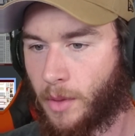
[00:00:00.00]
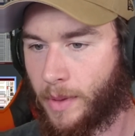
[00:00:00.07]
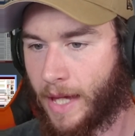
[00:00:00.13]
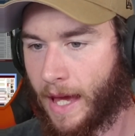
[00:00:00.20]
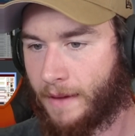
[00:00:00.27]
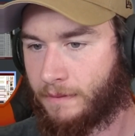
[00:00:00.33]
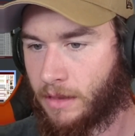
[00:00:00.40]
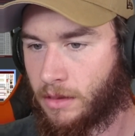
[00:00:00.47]
we
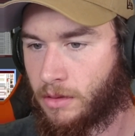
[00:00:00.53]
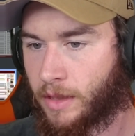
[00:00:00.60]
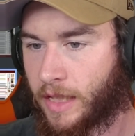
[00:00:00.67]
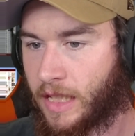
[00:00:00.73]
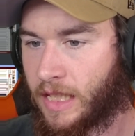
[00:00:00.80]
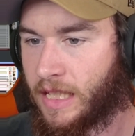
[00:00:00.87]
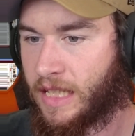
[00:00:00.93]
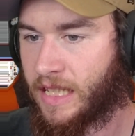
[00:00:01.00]
have a look
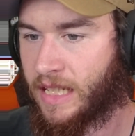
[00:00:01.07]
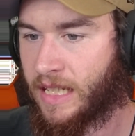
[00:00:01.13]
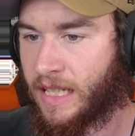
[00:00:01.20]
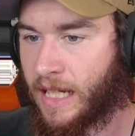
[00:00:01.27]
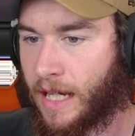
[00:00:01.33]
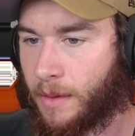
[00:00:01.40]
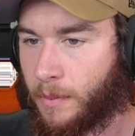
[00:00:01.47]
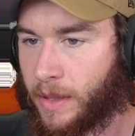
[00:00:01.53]

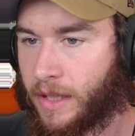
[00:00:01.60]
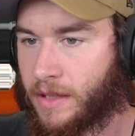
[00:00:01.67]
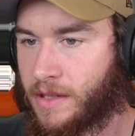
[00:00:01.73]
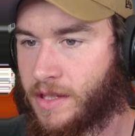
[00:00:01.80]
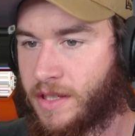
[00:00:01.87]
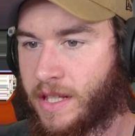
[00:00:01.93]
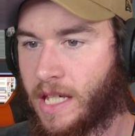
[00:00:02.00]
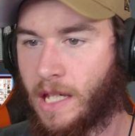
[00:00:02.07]
here, and we can
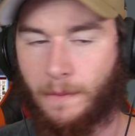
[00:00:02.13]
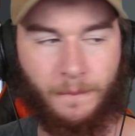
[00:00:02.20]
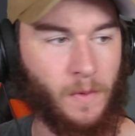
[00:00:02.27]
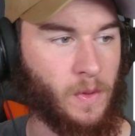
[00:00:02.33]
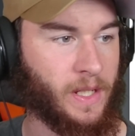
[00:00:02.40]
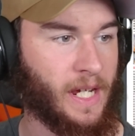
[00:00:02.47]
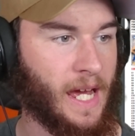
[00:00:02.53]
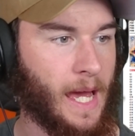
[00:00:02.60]
see
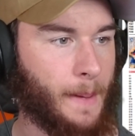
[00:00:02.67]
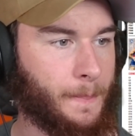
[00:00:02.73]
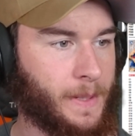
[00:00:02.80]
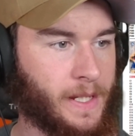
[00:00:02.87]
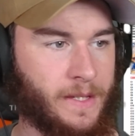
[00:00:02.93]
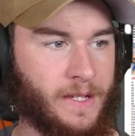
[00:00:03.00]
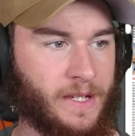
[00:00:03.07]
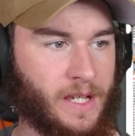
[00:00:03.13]
for
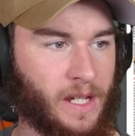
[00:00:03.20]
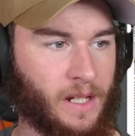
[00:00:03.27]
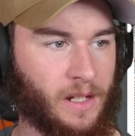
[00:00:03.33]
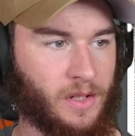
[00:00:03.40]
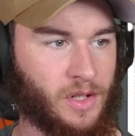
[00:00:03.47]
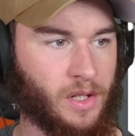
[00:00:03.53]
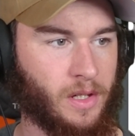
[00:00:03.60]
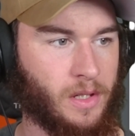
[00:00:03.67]
captain
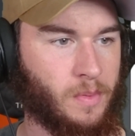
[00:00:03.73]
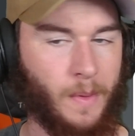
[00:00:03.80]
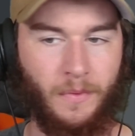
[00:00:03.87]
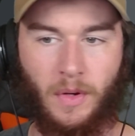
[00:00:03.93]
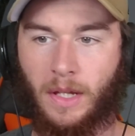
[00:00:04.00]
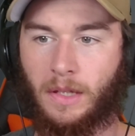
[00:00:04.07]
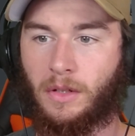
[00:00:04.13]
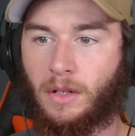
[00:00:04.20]
signatures, we've
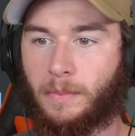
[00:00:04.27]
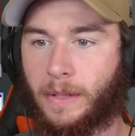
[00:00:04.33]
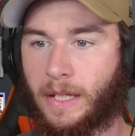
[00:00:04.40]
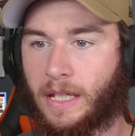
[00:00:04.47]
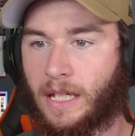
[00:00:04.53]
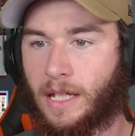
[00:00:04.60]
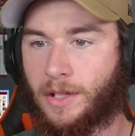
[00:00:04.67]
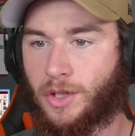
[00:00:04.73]
got a little bit
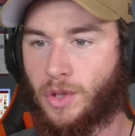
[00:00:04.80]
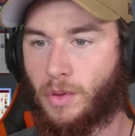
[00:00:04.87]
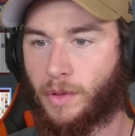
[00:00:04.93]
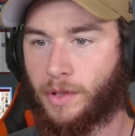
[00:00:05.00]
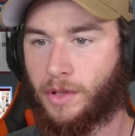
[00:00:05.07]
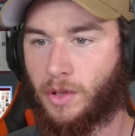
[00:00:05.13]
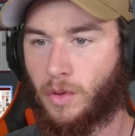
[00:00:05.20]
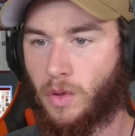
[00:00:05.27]
here.
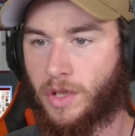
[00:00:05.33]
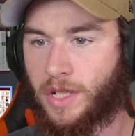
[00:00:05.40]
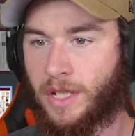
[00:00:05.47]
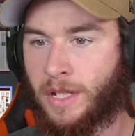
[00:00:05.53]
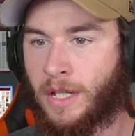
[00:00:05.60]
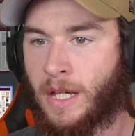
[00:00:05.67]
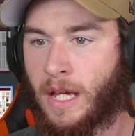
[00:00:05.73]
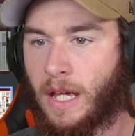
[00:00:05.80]
Jordan
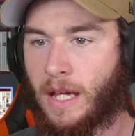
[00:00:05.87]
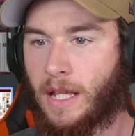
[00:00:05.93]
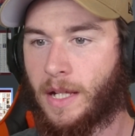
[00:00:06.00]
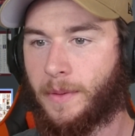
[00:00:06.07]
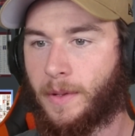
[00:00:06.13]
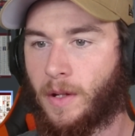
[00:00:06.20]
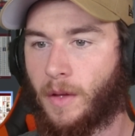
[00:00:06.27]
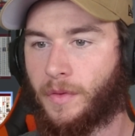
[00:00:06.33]
Dawson.
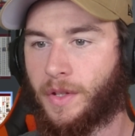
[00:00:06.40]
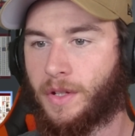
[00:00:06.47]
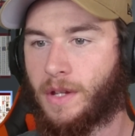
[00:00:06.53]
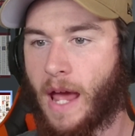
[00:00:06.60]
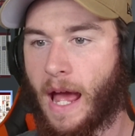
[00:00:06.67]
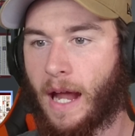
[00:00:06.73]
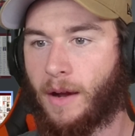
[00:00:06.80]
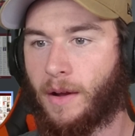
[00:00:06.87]
Then we got the
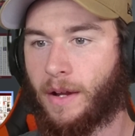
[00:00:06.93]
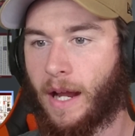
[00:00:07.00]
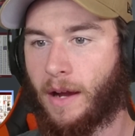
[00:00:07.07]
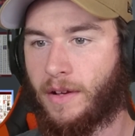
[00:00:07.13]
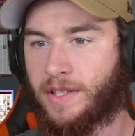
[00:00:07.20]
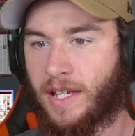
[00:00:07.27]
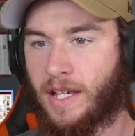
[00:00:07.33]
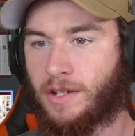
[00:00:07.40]

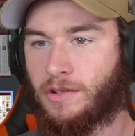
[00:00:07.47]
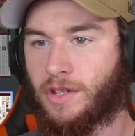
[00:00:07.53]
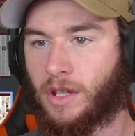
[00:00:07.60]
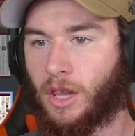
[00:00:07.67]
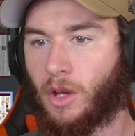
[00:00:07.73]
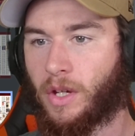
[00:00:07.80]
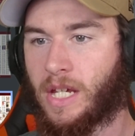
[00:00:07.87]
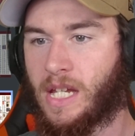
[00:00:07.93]
Harris Andrews
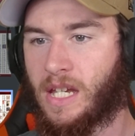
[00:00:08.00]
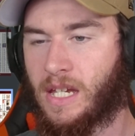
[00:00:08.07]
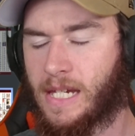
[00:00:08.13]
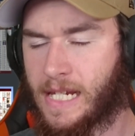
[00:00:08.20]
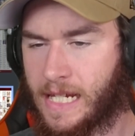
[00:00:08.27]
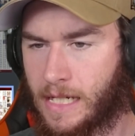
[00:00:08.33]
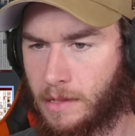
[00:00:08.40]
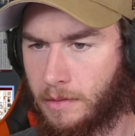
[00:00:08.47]
and Lockie
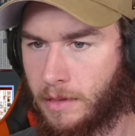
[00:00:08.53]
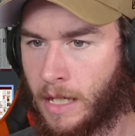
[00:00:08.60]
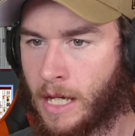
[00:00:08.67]
Neal.